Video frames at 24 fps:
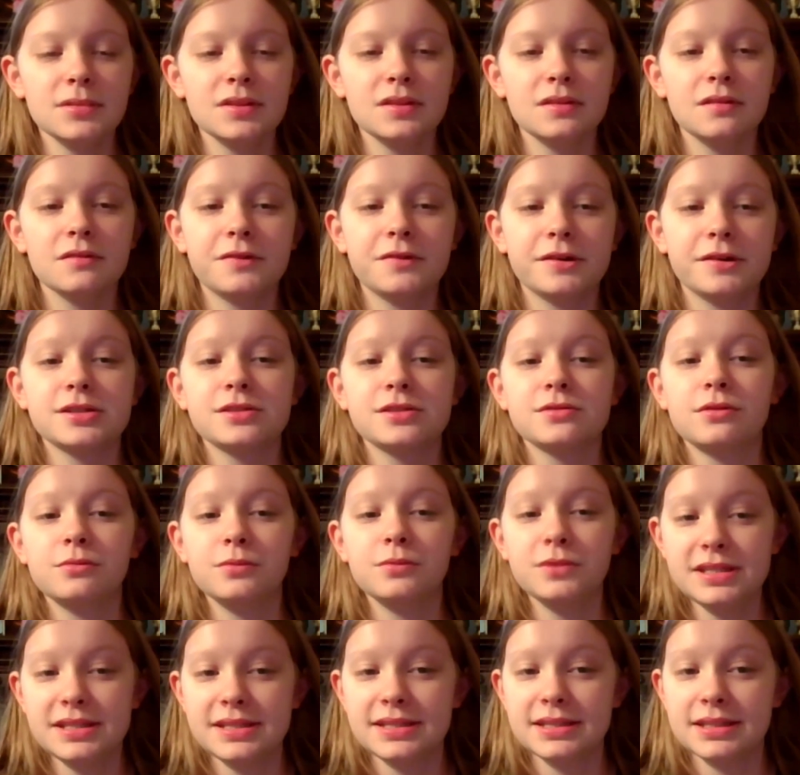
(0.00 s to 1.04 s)
The first one
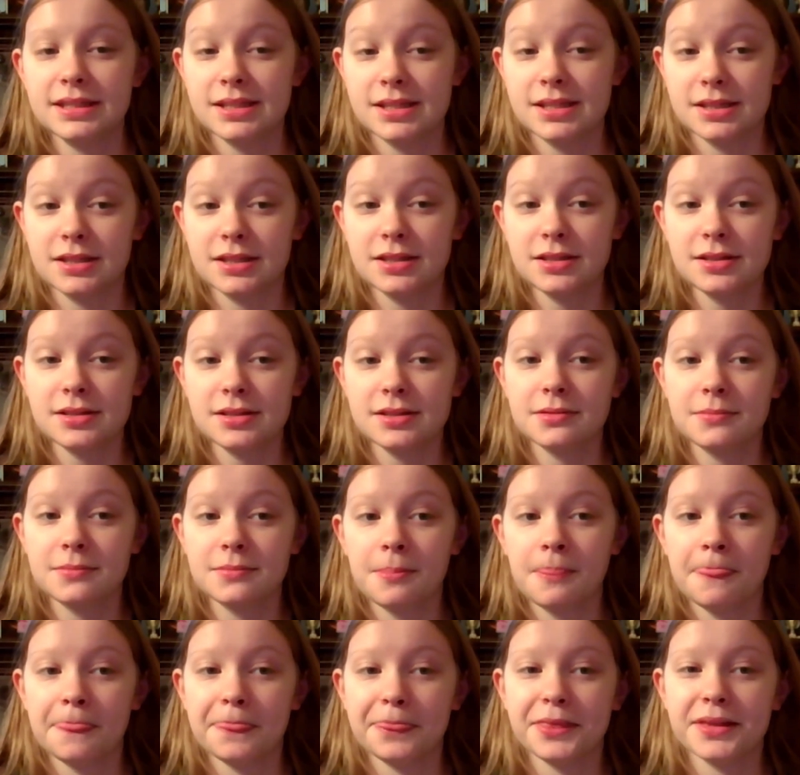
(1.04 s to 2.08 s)
was scissors,
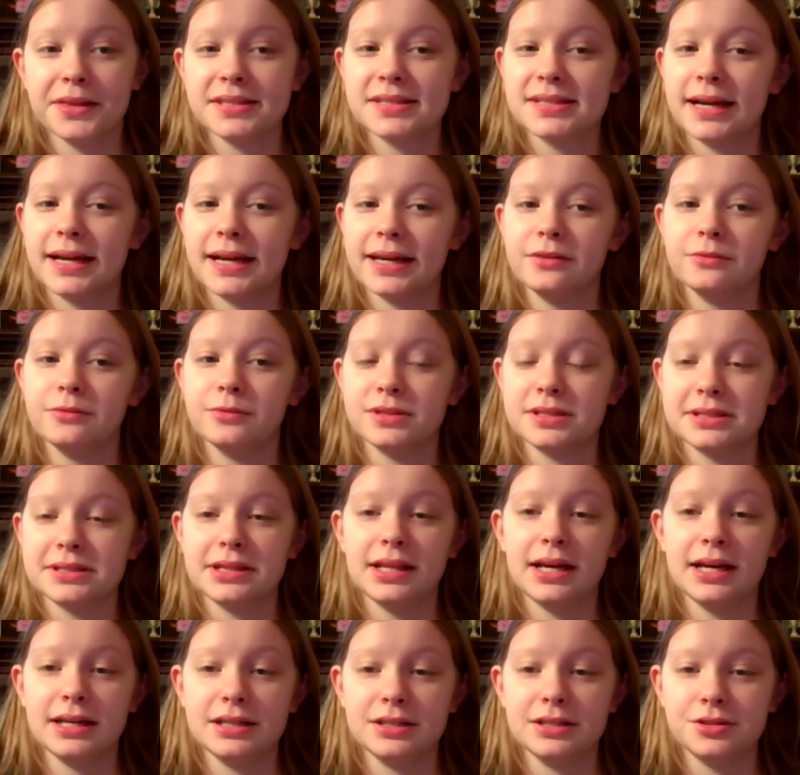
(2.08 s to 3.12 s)
the second was
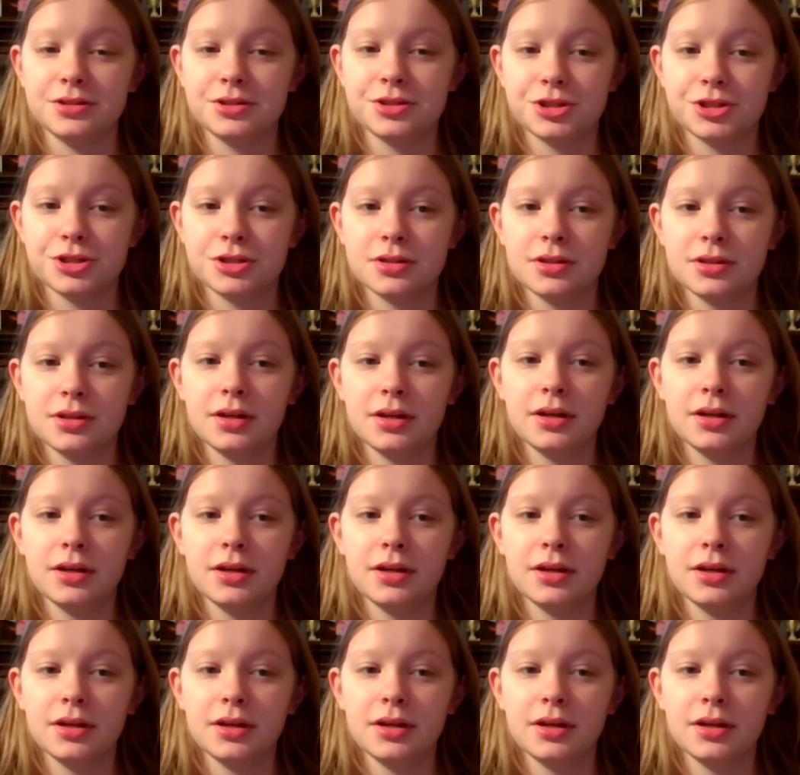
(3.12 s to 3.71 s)
lunch,